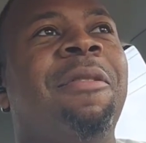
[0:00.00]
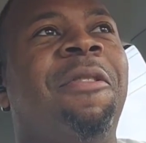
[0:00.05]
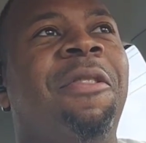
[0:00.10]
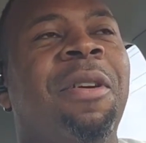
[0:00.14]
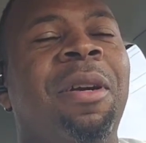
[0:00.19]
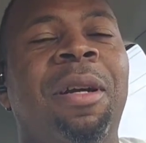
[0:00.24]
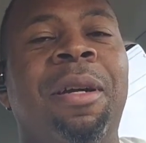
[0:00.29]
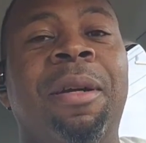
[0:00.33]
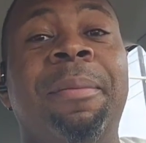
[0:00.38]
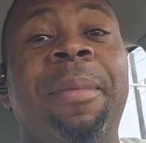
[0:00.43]

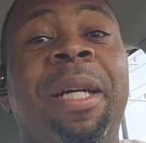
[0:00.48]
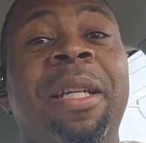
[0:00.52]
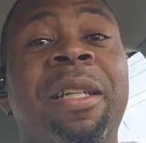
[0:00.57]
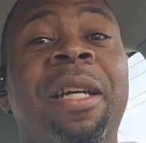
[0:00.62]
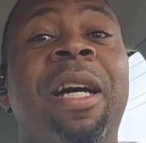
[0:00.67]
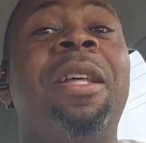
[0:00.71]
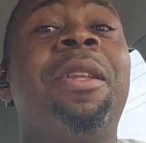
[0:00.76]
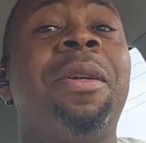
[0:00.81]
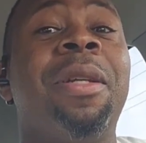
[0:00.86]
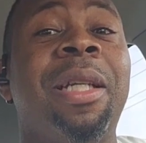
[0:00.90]
from
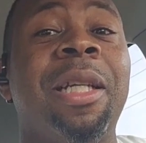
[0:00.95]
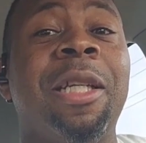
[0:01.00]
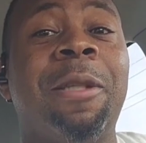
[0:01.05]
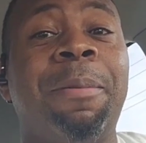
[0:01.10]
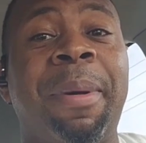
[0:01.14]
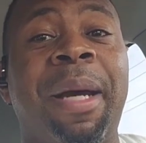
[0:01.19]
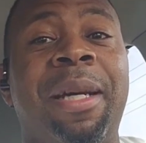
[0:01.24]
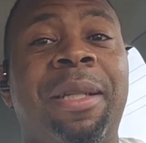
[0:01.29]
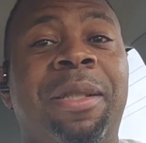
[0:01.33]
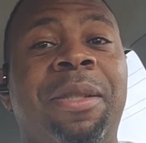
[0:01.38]
another
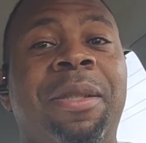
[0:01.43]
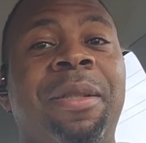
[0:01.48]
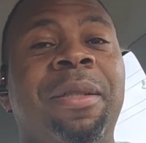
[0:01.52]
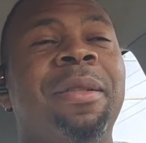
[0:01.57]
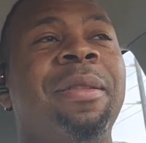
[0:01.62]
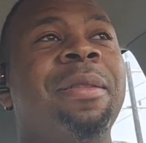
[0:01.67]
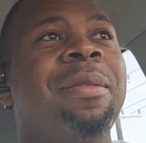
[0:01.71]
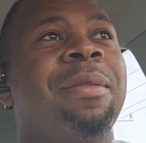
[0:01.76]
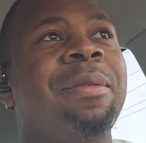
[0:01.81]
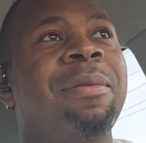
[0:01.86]

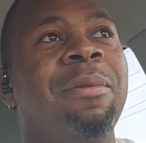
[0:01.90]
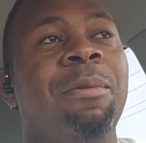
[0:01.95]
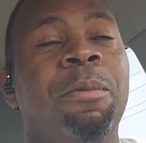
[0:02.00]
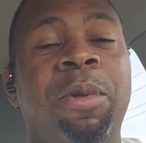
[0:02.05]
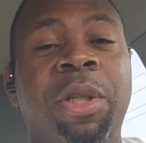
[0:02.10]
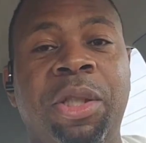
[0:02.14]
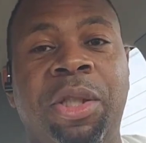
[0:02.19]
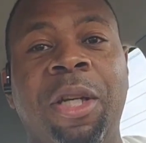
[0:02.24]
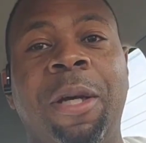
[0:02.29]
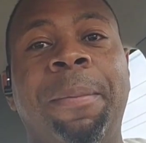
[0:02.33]
dispatcher
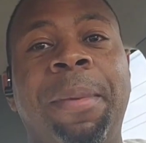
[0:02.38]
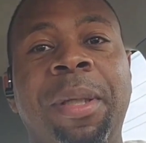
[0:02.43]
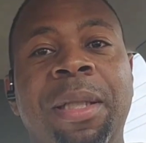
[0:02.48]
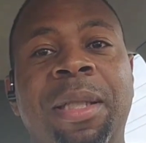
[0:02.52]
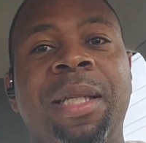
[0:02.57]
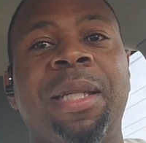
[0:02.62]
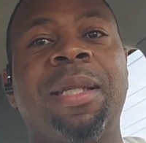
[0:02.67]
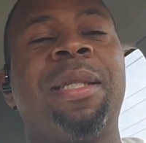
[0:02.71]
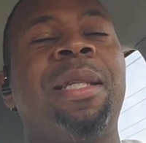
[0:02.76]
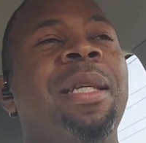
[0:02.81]
with Jump
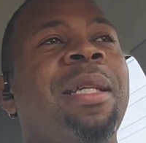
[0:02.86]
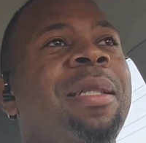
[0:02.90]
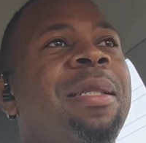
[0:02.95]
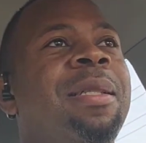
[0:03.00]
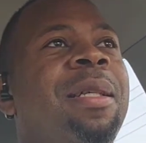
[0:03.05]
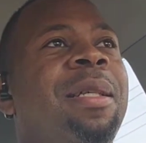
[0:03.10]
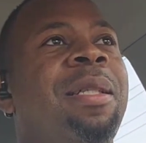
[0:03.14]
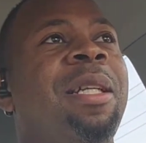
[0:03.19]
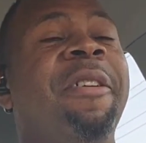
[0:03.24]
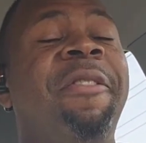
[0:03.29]

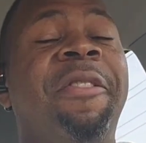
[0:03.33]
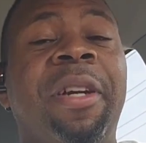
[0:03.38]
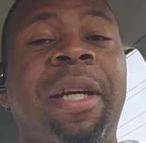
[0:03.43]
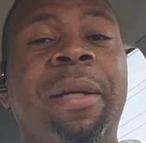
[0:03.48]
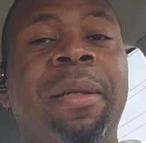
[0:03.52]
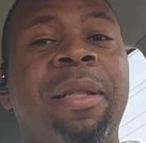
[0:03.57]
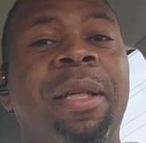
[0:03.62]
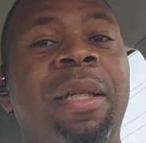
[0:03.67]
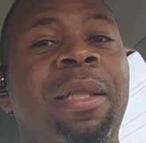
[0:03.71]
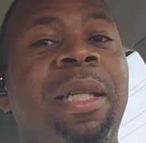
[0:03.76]
Logistics, a
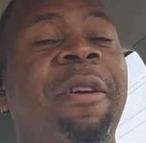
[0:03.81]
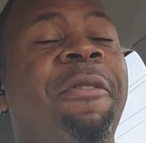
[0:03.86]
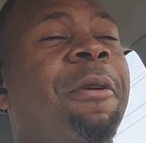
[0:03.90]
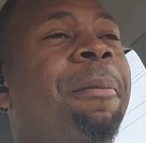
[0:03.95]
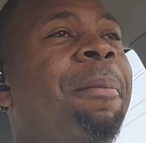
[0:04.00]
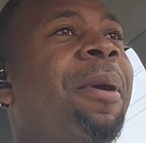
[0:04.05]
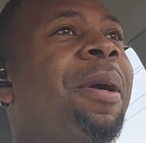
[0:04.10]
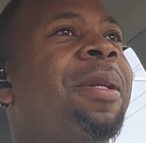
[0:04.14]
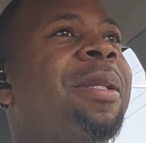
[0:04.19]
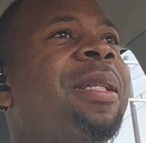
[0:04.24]
different a
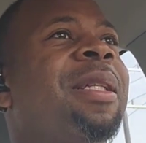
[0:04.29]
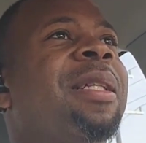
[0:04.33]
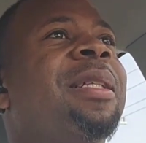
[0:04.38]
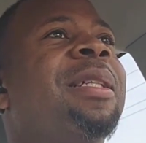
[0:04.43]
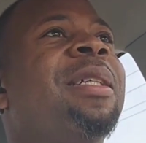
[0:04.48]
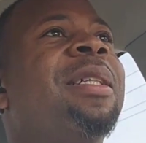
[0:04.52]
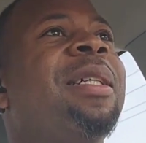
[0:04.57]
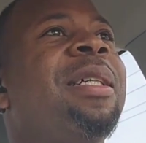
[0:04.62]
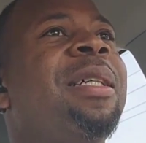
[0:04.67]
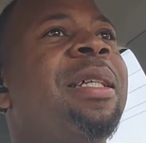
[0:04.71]
different
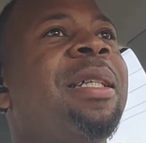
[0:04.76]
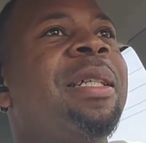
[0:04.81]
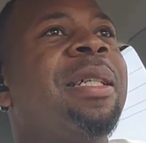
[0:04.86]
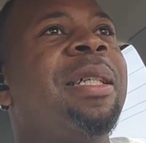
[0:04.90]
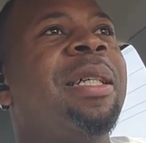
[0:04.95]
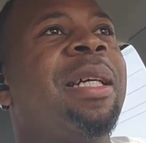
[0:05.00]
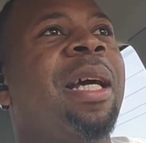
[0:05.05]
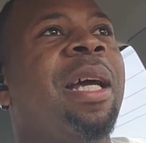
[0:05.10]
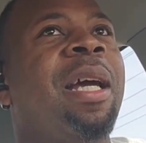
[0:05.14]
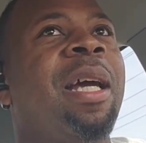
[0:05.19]

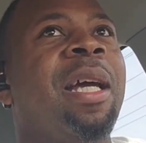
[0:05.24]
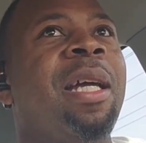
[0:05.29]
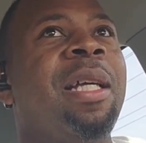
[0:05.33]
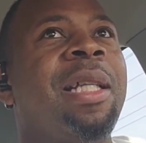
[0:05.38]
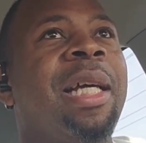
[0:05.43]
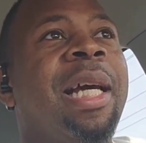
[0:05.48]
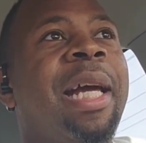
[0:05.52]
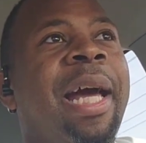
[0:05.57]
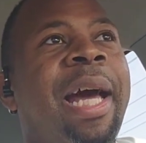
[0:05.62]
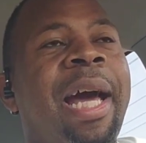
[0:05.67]
person,
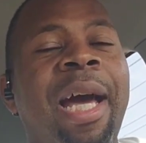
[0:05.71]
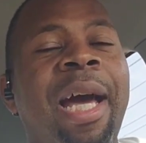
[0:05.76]
and they